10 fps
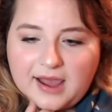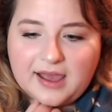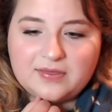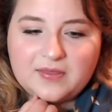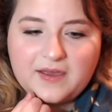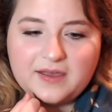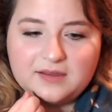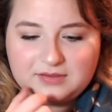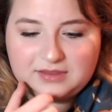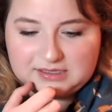And that
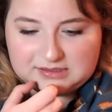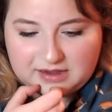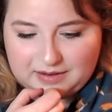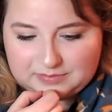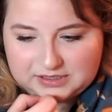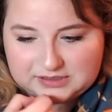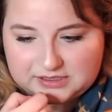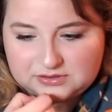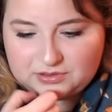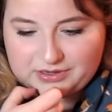this object,
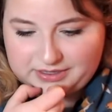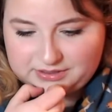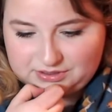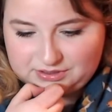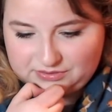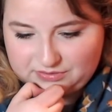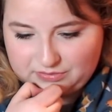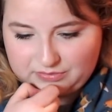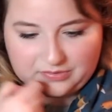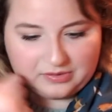in trying to,
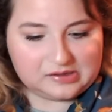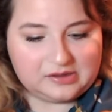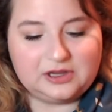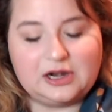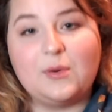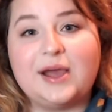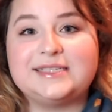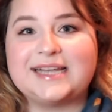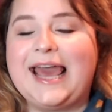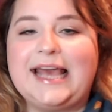you know,
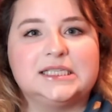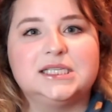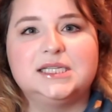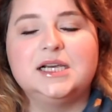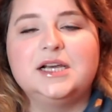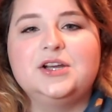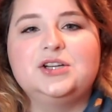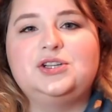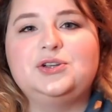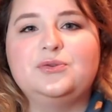attest
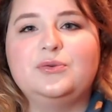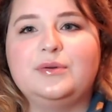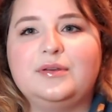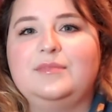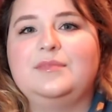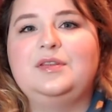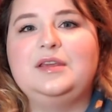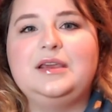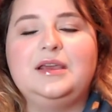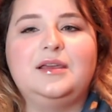to
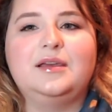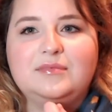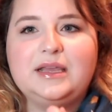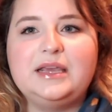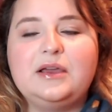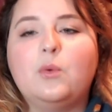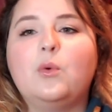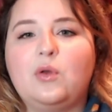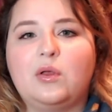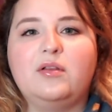the
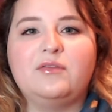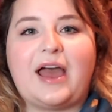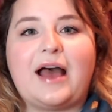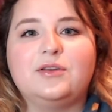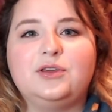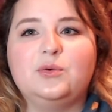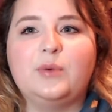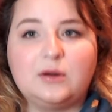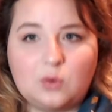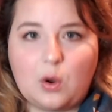equal value
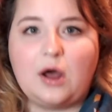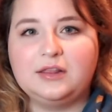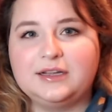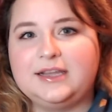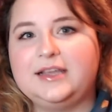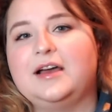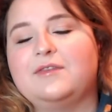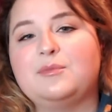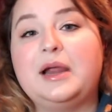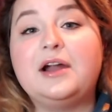and quality of
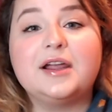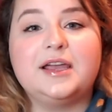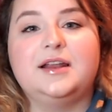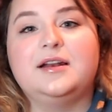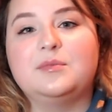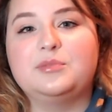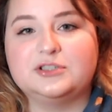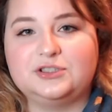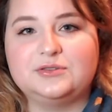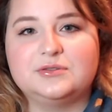American
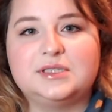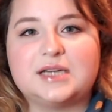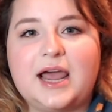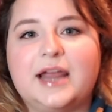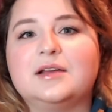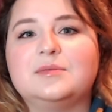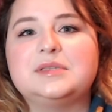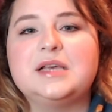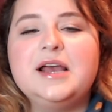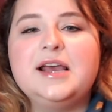produced items,
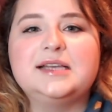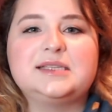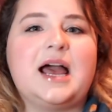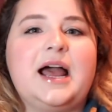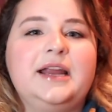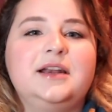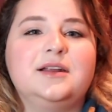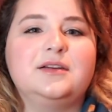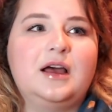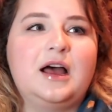is kind
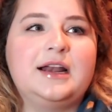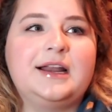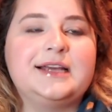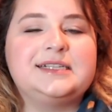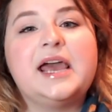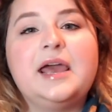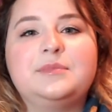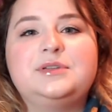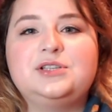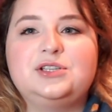of an
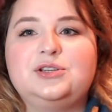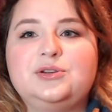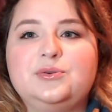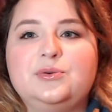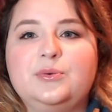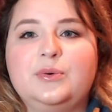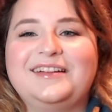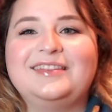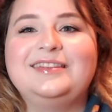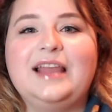attempt to
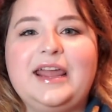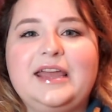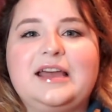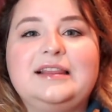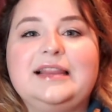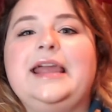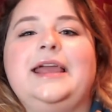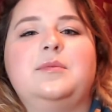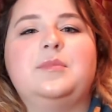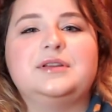lay
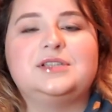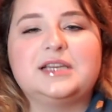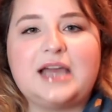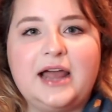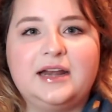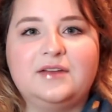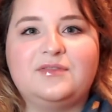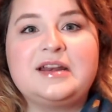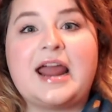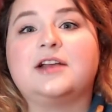claim to the kind of
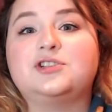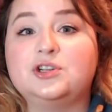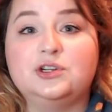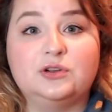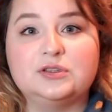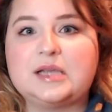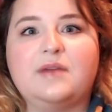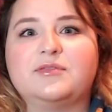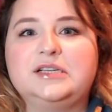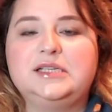national
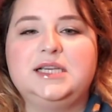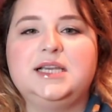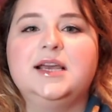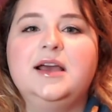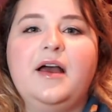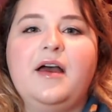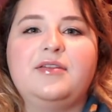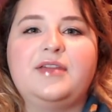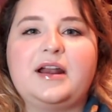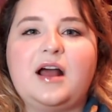sovereignty
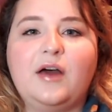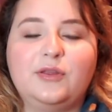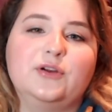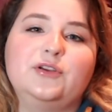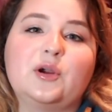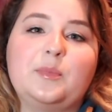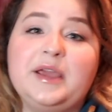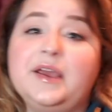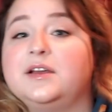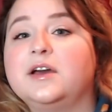that other
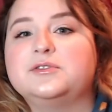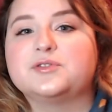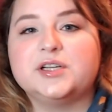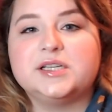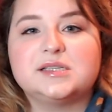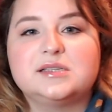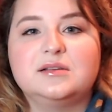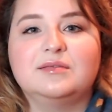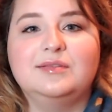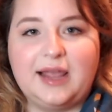European countries
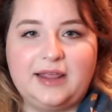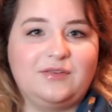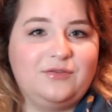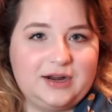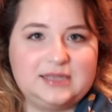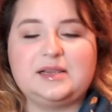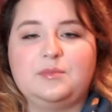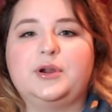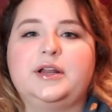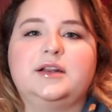like France and
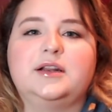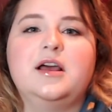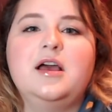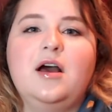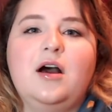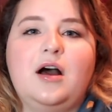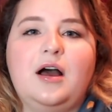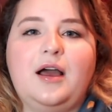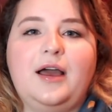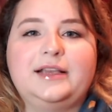Britain
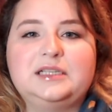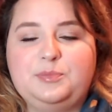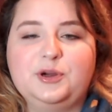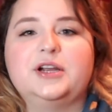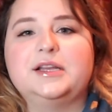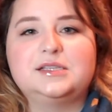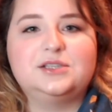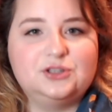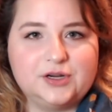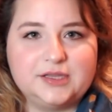experienced
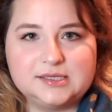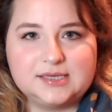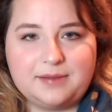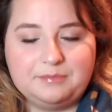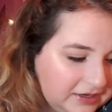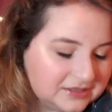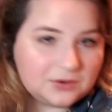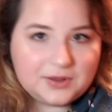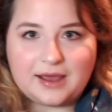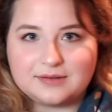during this time. So
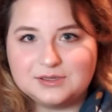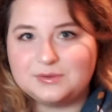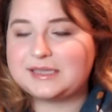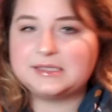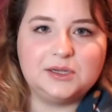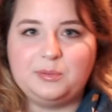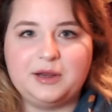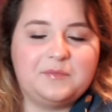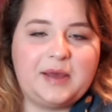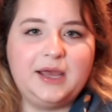yeah, so that's a little bit
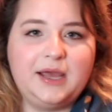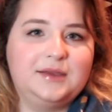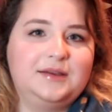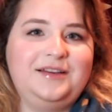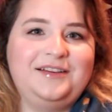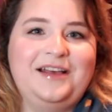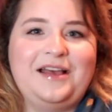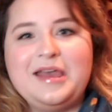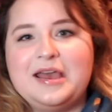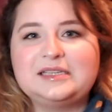of my
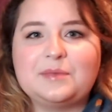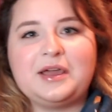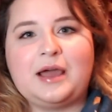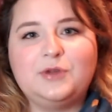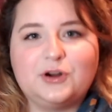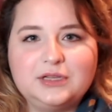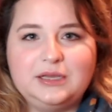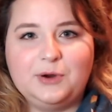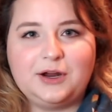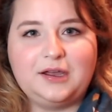something I'm currently
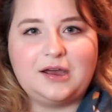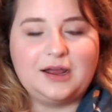working on.